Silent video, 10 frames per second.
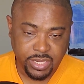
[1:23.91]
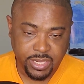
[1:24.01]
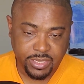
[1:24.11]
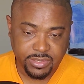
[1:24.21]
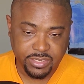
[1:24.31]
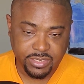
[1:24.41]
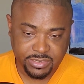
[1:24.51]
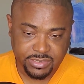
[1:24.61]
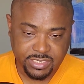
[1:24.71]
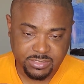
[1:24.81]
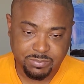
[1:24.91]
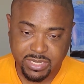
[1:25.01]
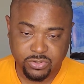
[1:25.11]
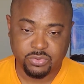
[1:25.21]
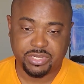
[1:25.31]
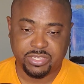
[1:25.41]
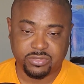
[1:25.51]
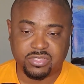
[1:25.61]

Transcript: And then it says better audio.